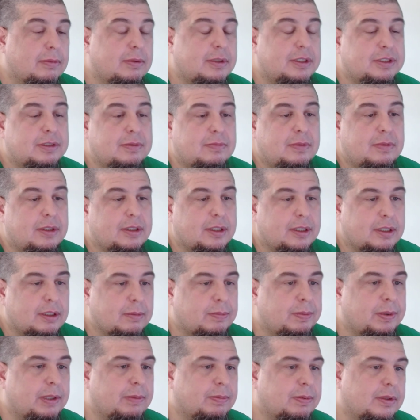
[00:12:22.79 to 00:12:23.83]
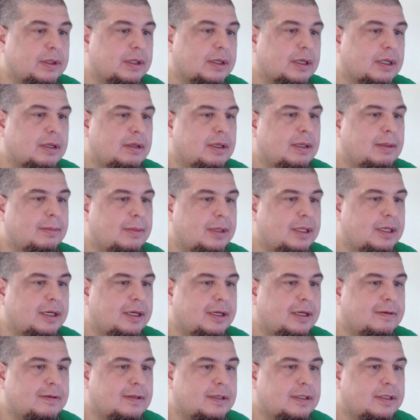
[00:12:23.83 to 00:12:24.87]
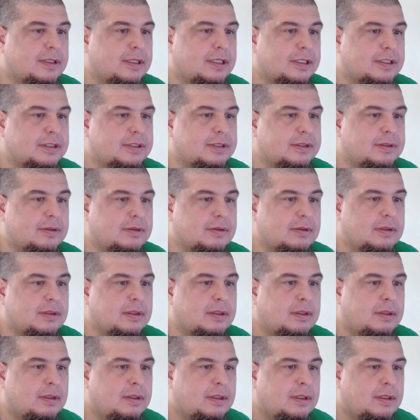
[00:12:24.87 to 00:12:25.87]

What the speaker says: There's some really good people that comment and everything too, and